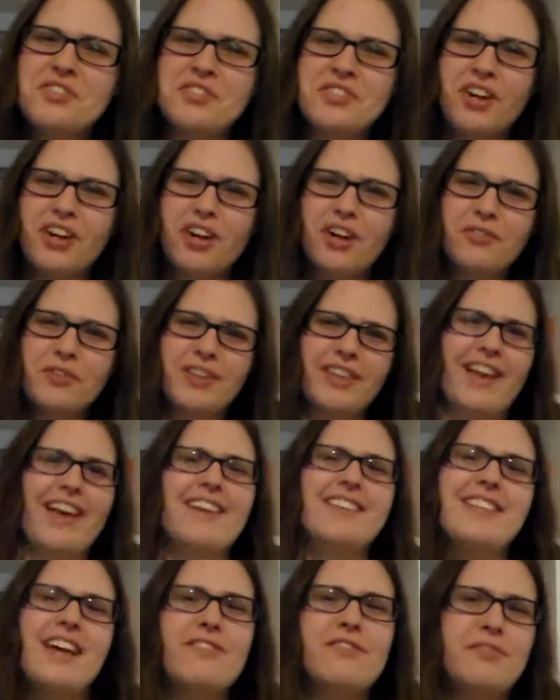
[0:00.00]
start off with
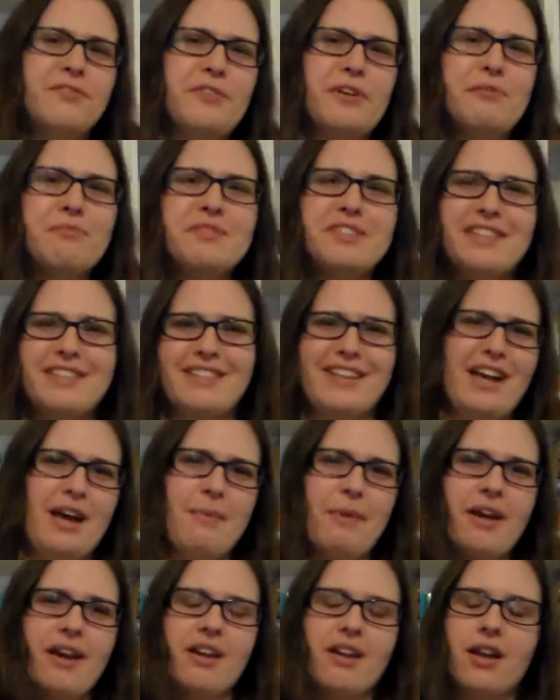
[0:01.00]
that because I haven't filmed since I
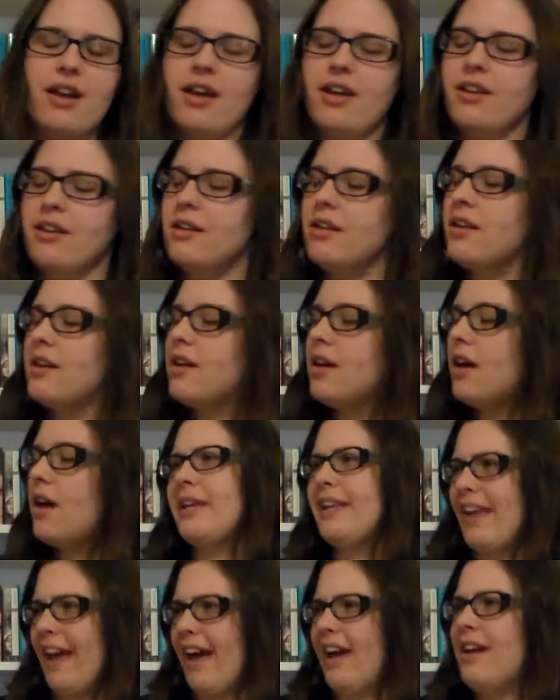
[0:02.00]
got my hair cut.
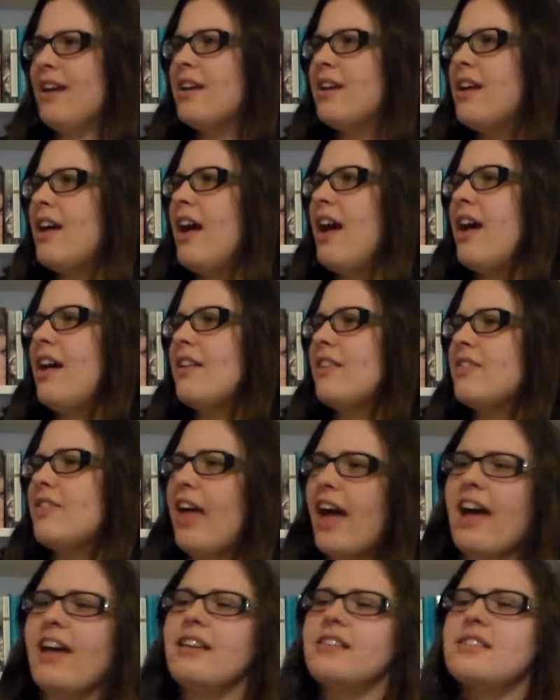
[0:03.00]
But yeah,
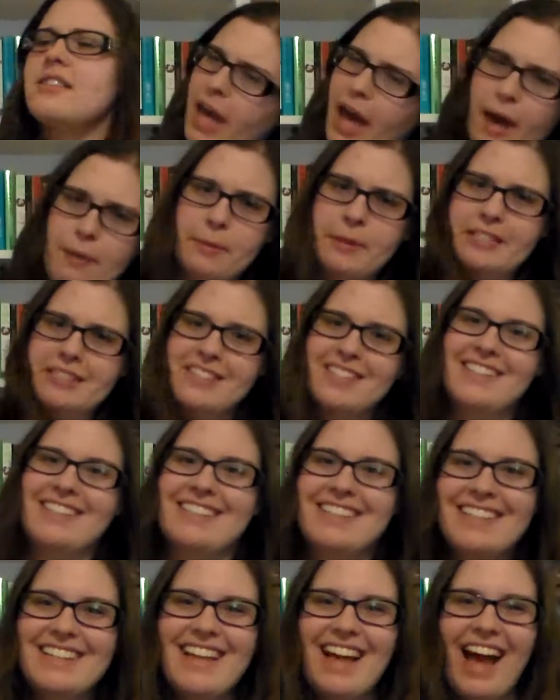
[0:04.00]
that happened.
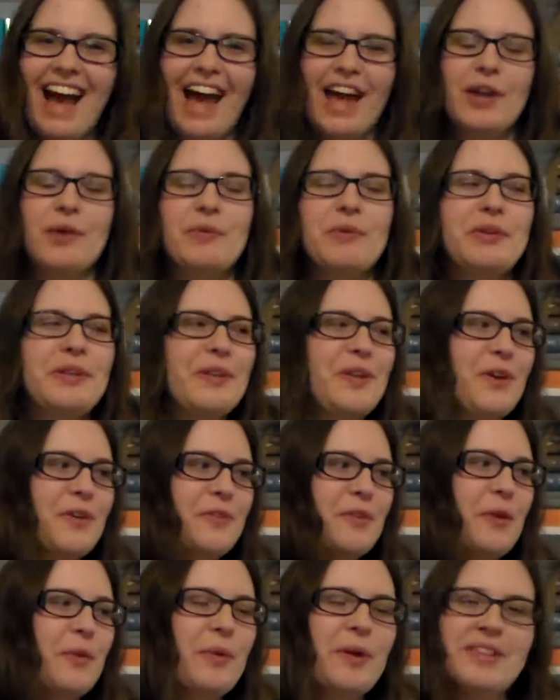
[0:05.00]
I don't really know
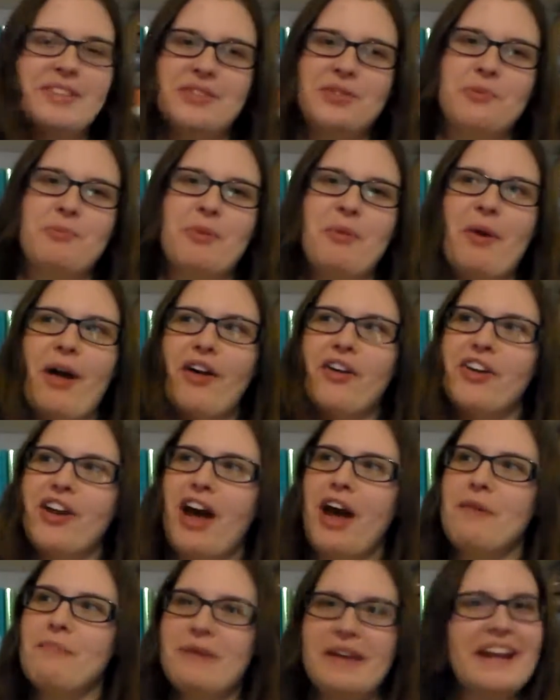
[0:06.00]
if it went super well or
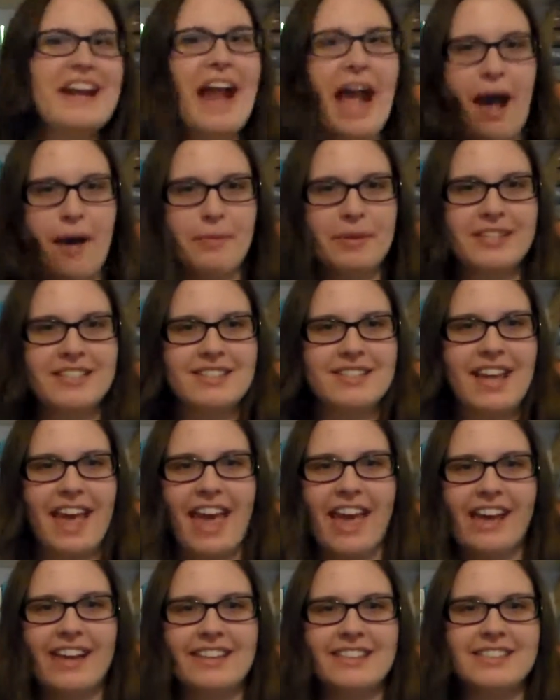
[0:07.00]
not, but it happened,
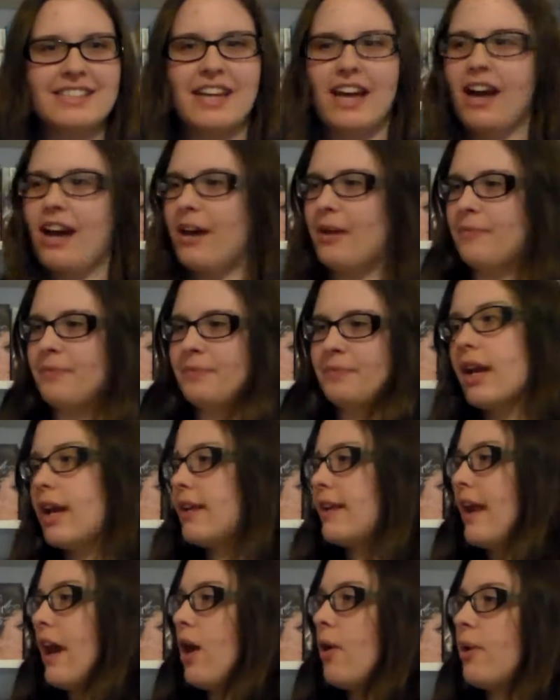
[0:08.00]
and, um,
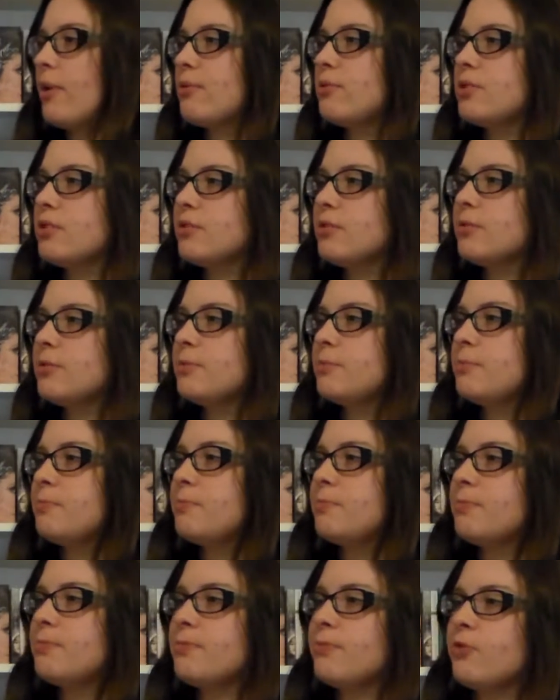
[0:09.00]
and now it will
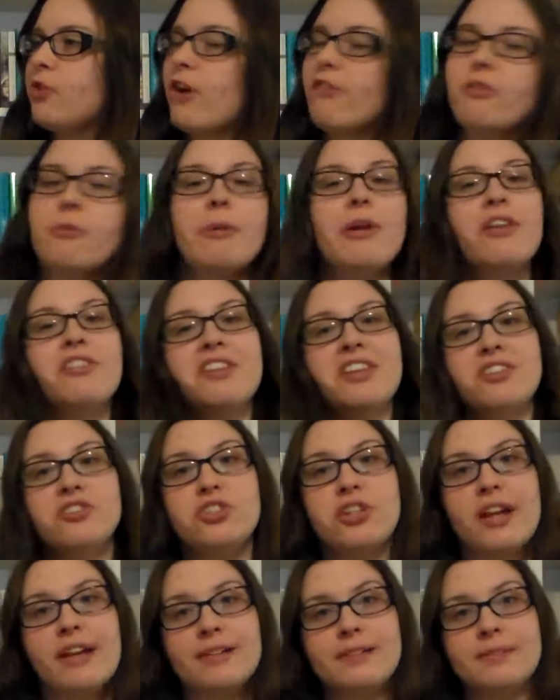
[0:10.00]
forever be on the
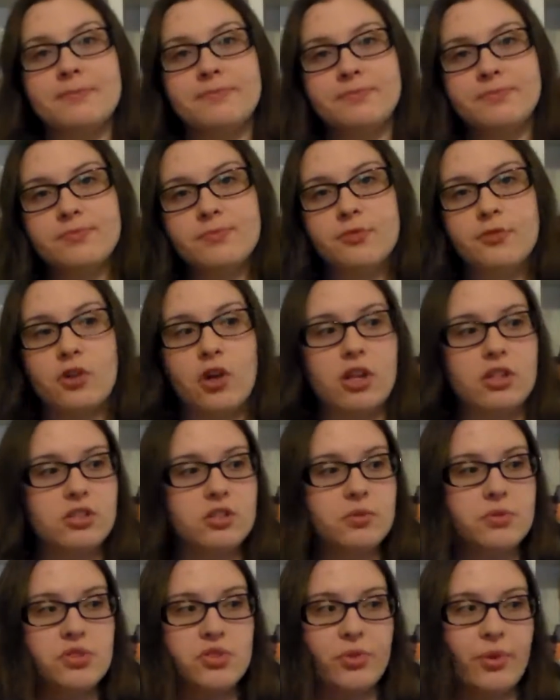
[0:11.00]
internet for all
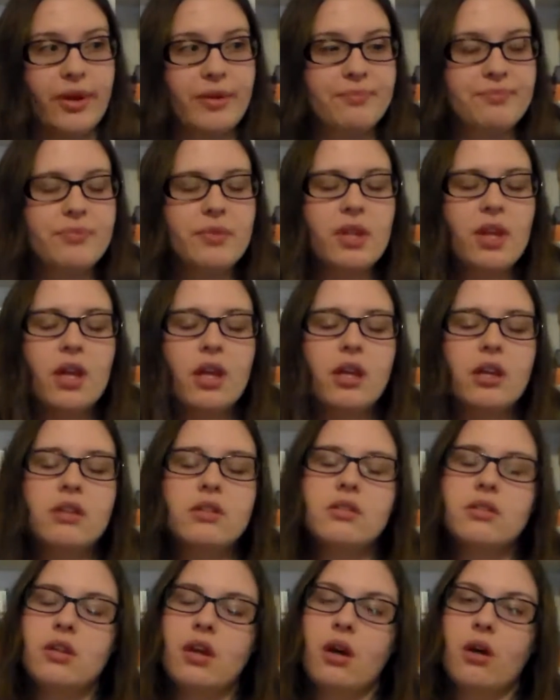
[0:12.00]
to enjoy.
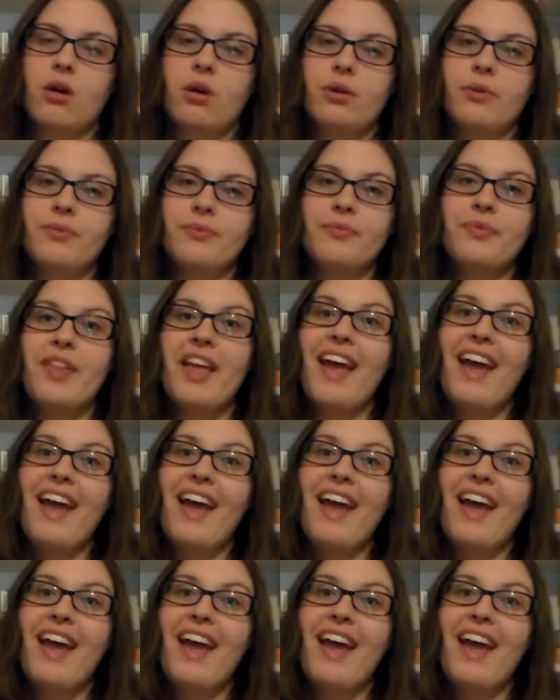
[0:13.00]
So